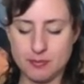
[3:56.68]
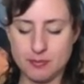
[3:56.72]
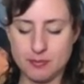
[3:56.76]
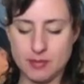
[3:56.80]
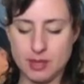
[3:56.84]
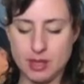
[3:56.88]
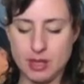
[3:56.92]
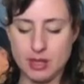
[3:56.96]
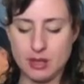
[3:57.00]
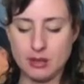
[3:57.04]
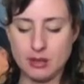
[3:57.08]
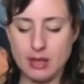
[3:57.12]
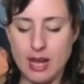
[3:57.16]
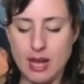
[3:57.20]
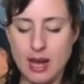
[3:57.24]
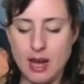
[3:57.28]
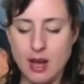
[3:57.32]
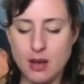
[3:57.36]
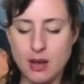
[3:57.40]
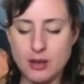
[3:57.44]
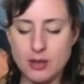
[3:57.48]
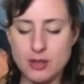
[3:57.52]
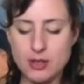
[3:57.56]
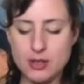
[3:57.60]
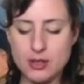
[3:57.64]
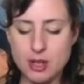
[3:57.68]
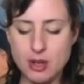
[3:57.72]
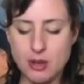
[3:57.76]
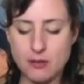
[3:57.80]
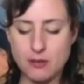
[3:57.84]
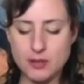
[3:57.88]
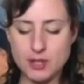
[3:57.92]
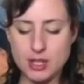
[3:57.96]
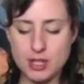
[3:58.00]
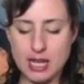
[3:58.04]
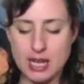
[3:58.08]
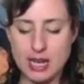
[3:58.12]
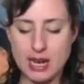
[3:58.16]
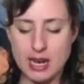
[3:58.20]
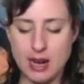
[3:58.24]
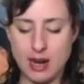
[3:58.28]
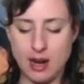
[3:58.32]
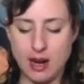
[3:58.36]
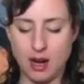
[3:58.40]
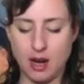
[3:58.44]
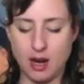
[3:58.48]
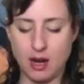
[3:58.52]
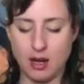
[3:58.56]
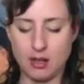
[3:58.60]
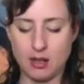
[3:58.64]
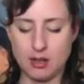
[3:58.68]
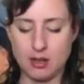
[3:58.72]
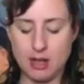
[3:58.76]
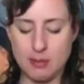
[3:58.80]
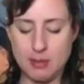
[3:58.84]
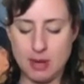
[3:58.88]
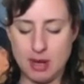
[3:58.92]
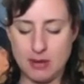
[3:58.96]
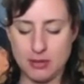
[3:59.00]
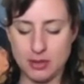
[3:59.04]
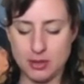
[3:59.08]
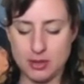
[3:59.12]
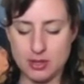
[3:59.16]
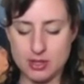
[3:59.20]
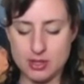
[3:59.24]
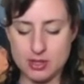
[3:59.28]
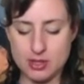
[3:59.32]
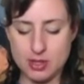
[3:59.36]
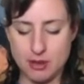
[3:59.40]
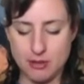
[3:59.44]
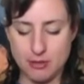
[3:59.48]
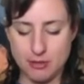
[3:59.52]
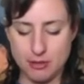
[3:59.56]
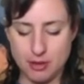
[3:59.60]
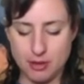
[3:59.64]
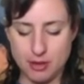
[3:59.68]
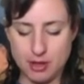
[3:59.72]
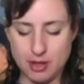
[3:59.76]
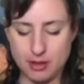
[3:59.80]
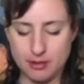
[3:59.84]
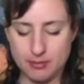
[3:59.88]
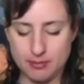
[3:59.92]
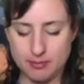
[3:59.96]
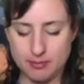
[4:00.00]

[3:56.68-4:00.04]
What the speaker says: Allow yourself to care about their suffering.